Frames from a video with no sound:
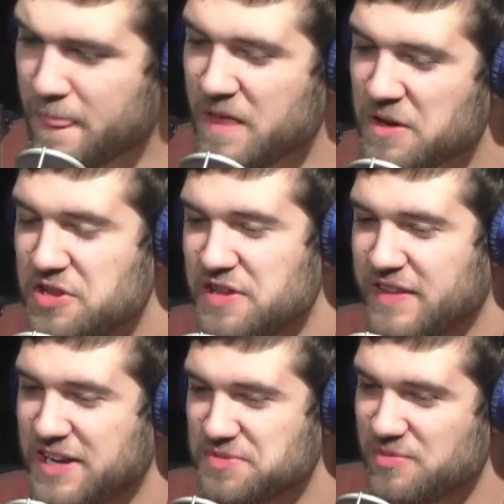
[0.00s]
Do you think
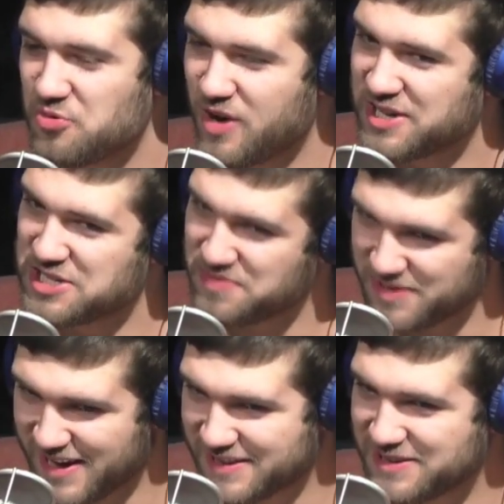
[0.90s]
that's maybe why she's
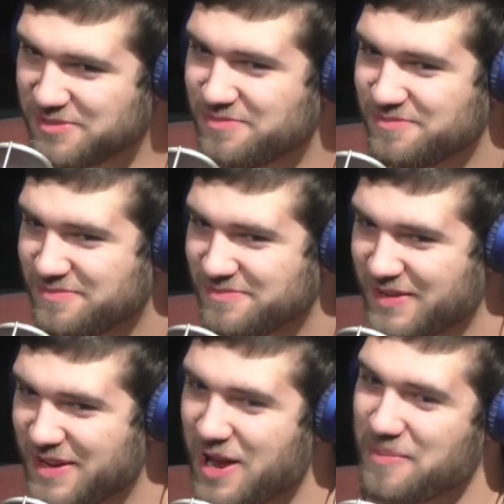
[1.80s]
protecting them?
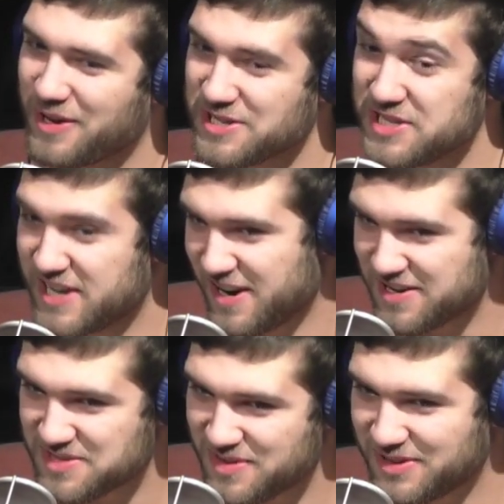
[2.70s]
Not because she
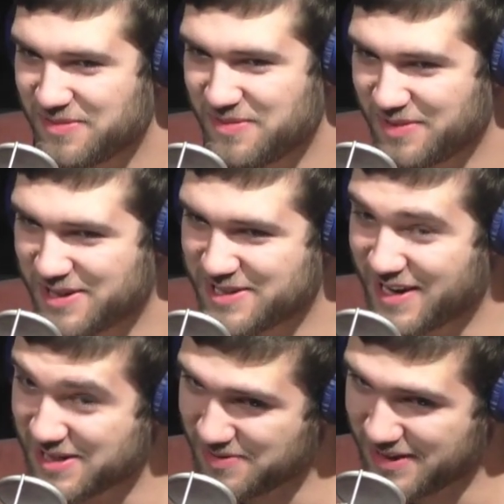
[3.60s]
cares about them, but because she
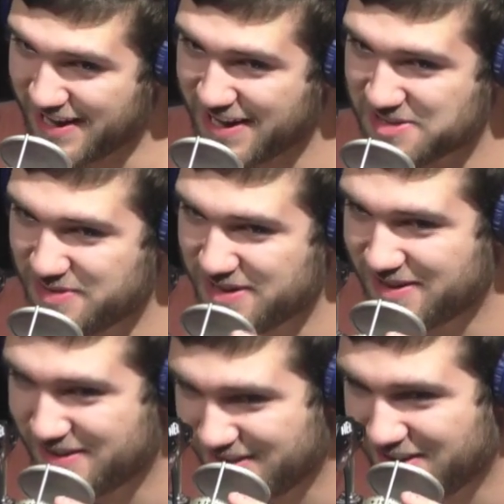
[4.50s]
cares about the eggs being,
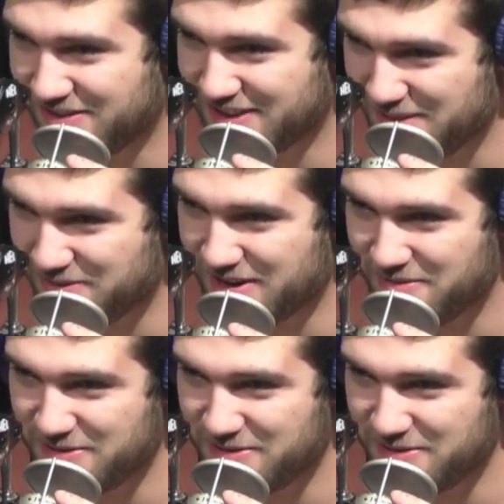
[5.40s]
keeping coming?